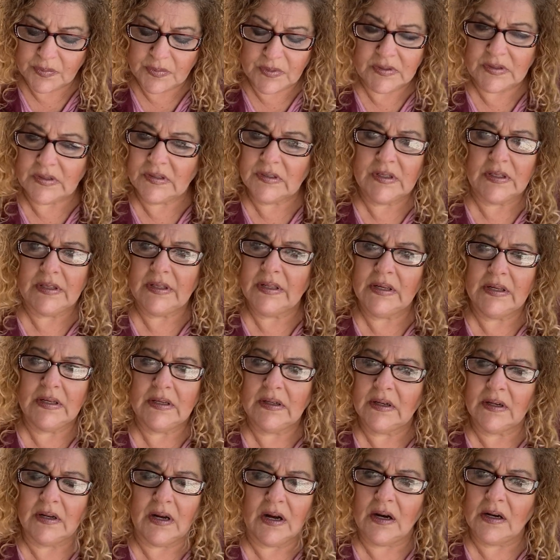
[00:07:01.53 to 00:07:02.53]
this silly
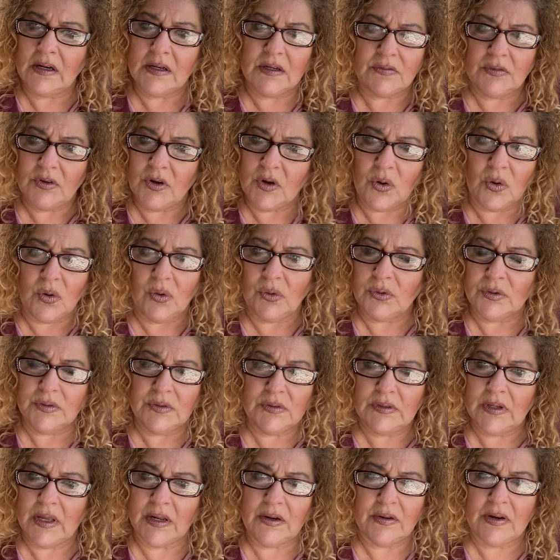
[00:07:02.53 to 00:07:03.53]
hunk of gold.
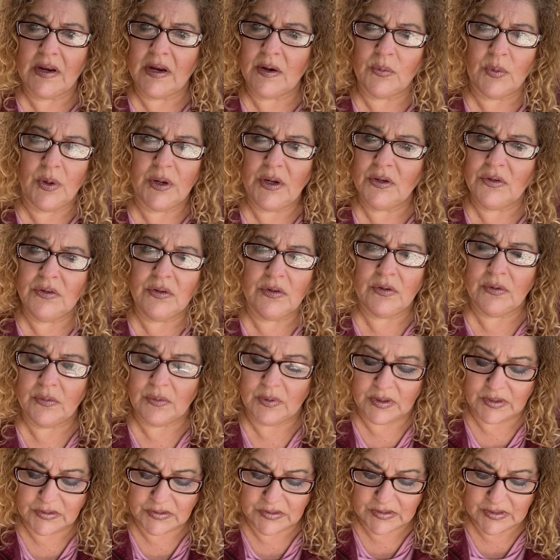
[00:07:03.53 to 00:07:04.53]
I don't care what you do to
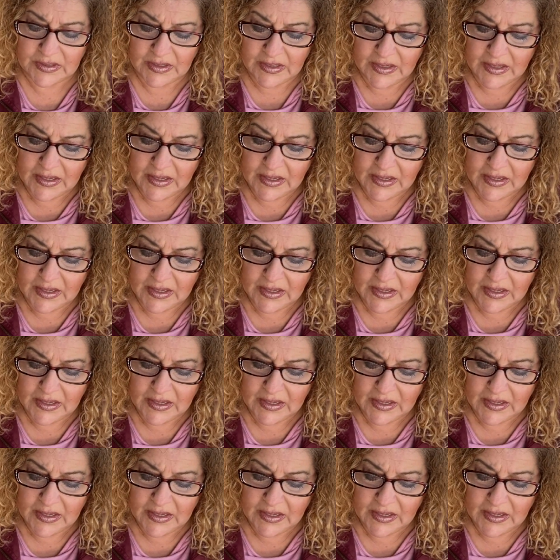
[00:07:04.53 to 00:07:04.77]
us.